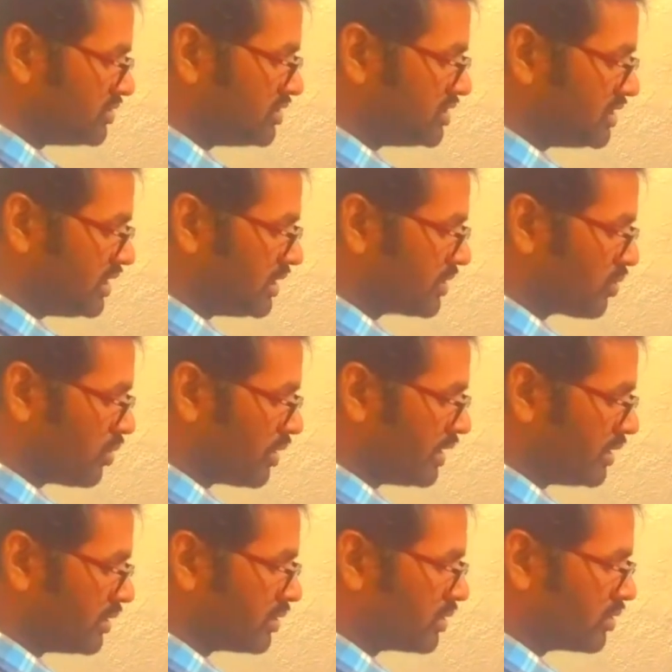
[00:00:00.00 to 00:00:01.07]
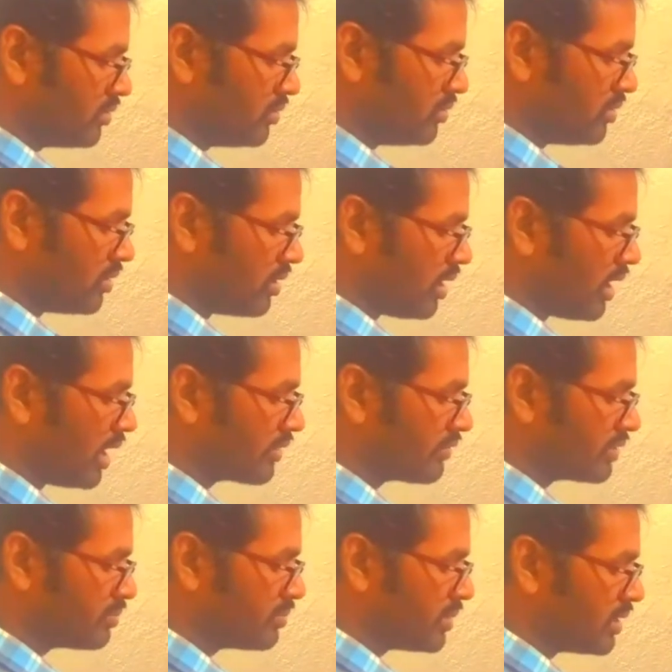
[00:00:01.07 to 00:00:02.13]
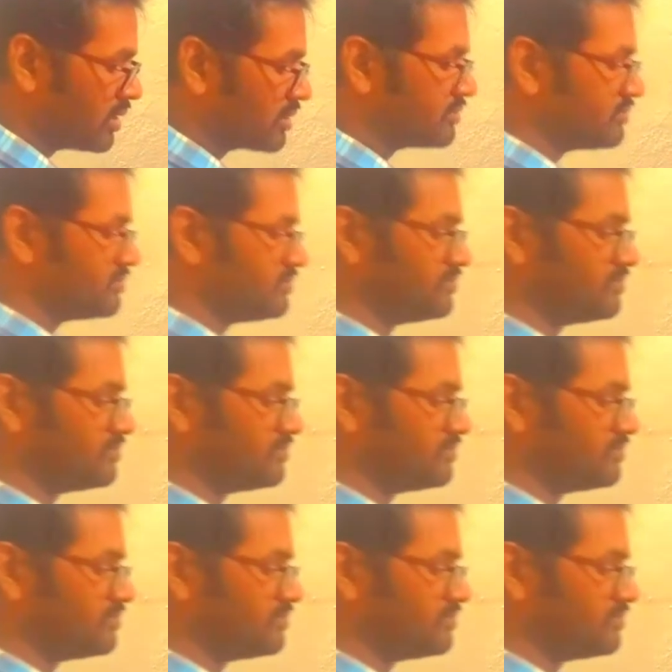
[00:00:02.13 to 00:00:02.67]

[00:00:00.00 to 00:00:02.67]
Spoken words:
G rho into R1 bar.